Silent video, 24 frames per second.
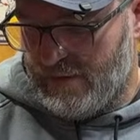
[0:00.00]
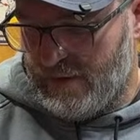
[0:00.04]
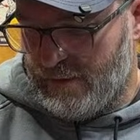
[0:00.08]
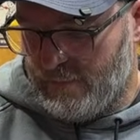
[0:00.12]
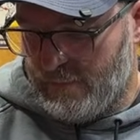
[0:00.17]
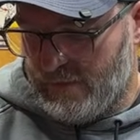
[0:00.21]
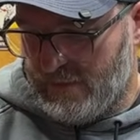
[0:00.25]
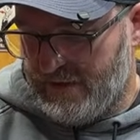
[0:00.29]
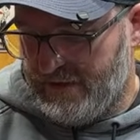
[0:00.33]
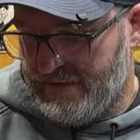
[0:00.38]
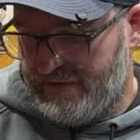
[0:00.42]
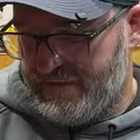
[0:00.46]
they
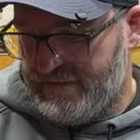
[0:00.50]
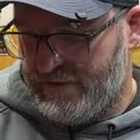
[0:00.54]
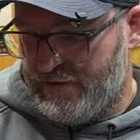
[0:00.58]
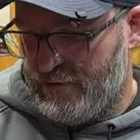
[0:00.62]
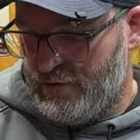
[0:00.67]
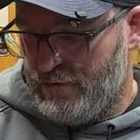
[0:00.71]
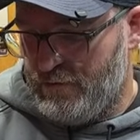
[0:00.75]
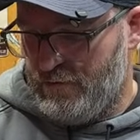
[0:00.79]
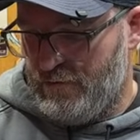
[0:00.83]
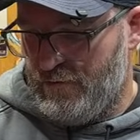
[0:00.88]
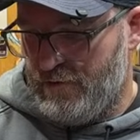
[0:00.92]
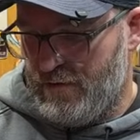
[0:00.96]
release the
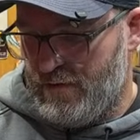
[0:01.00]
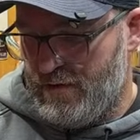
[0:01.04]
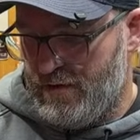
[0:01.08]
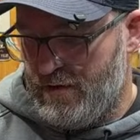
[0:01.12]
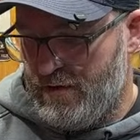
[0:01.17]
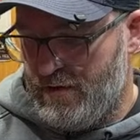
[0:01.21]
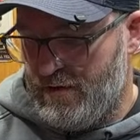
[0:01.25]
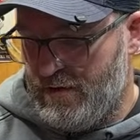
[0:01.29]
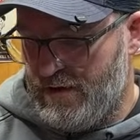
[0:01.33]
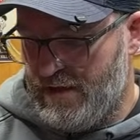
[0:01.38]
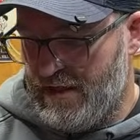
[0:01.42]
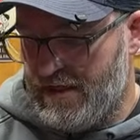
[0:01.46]
new
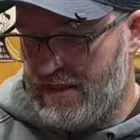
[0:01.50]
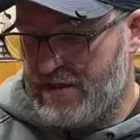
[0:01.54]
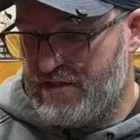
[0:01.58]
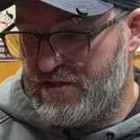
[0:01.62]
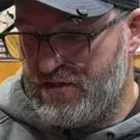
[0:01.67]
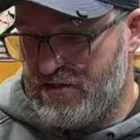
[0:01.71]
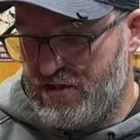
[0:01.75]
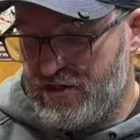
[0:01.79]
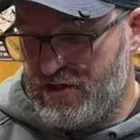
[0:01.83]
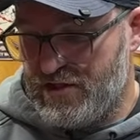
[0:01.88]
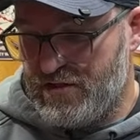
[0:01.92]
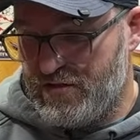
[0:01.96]
next
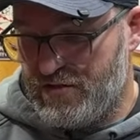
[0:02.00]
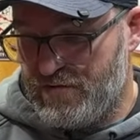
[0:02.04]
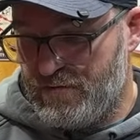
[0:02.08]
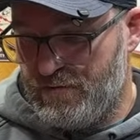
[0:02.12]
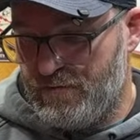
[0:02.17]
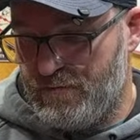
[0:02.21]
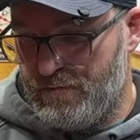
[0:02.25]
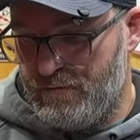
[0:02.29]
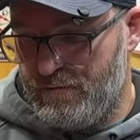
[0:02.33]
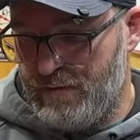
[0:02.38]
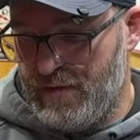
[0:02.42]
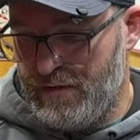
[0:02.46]
gen
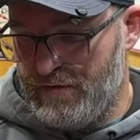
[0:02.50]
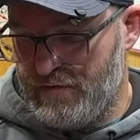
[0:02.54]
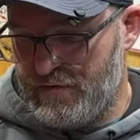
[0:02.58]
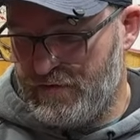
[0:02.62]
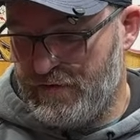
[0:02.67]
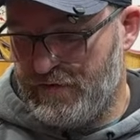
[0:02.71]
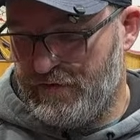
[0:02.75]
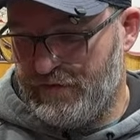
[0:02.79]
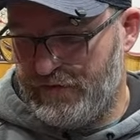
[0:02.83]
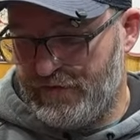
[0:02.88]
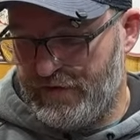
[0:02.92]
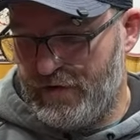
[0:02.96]

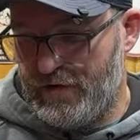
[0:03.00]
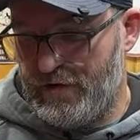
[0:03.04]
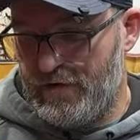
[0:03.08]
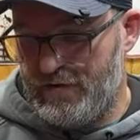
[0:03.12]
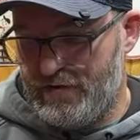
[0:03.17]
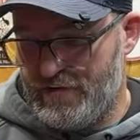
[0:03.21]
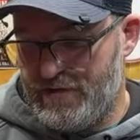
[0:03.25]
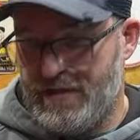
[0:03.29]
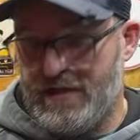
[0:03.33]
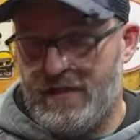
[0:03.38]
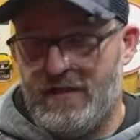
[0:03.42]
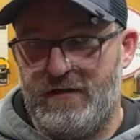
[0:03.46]
M12
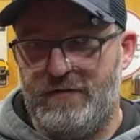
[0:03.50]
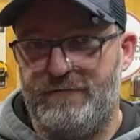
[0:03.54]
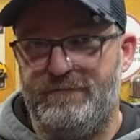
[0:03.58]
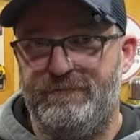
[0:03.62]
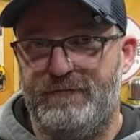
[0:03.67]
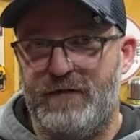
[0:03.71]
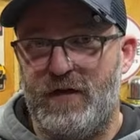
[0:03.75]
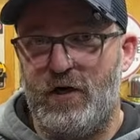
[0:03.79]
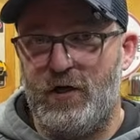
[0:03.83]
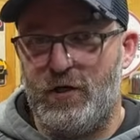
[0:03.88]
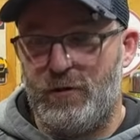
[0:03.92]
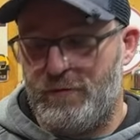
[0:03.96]
Surge. Yeah,
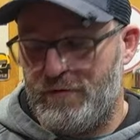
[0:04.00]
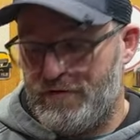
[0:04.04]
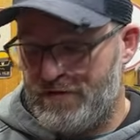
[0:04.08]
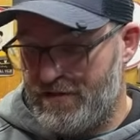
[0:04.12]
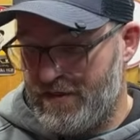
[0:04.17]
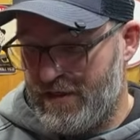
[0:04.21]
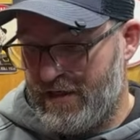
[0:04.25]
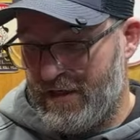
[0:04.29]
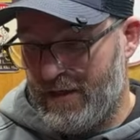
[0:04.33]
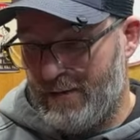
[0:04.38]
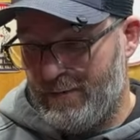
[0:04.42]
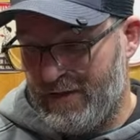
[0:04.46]

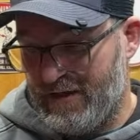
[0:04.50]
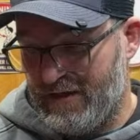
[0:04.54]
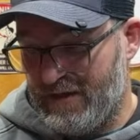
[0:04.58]
100%. I'll be